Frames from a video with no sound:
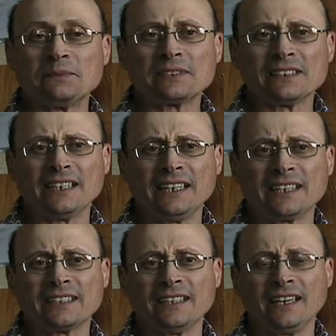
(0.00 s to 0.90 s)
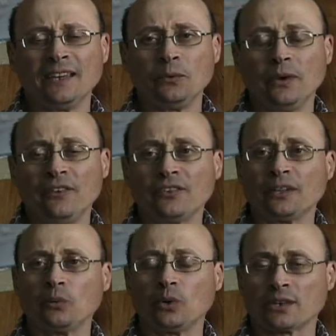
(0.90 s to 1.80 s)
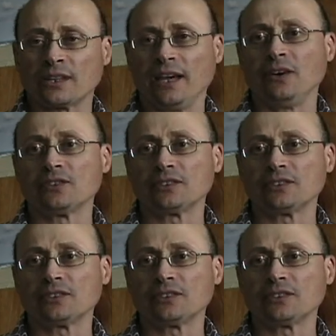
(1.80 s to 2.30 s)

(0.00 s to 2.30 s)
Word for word: it seems like the, everything worked